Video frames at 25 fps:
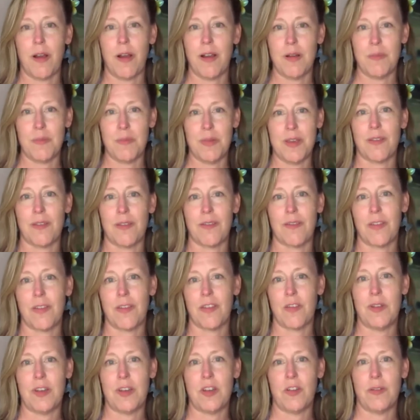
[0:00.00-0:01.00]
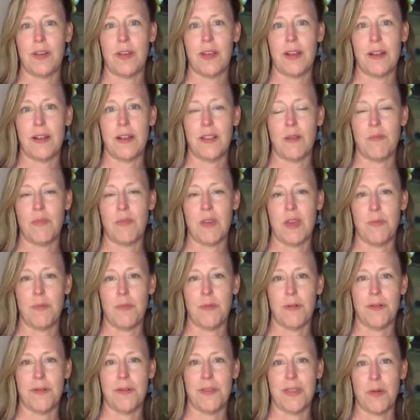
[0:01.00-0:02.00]
part because of this retreat and the
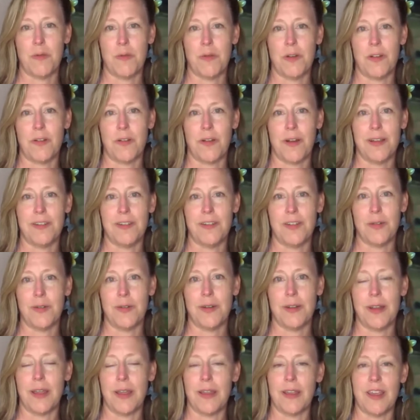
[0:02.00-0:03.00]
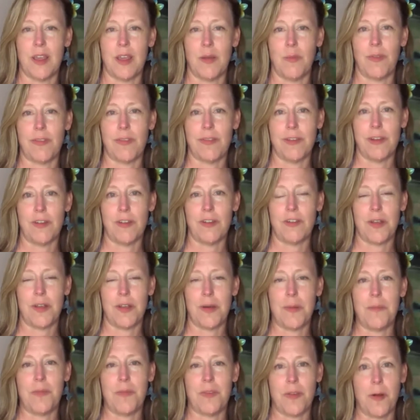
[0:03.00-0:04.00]
people that were drawn to it and Kim's leadership.